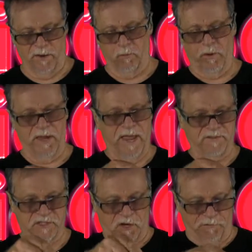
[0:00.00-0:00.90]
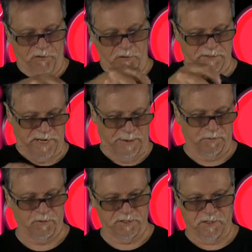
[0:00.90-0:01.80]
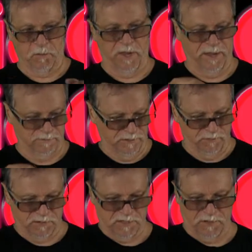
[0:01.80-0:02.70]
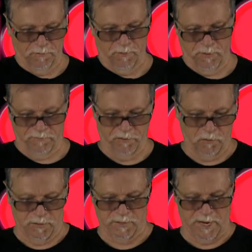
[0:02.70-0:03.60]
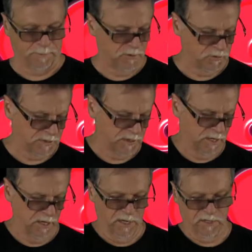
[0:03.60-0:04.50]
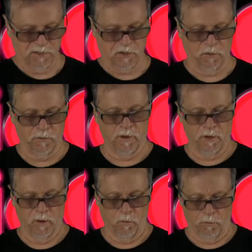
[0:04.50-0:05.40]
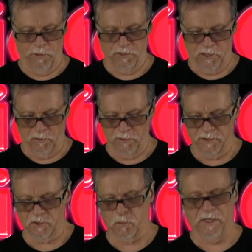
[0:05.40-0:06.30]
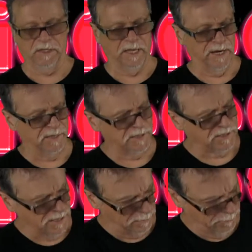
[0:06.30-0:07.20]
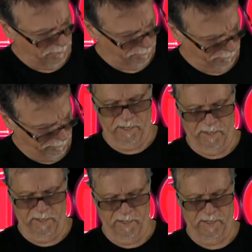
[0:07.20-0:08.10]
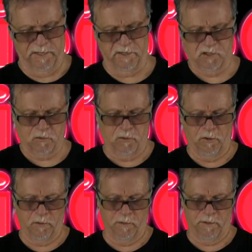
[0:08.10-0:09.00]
we have cell phone adapters. So we have different cell phone adapters. So what we do is we line this up and the screw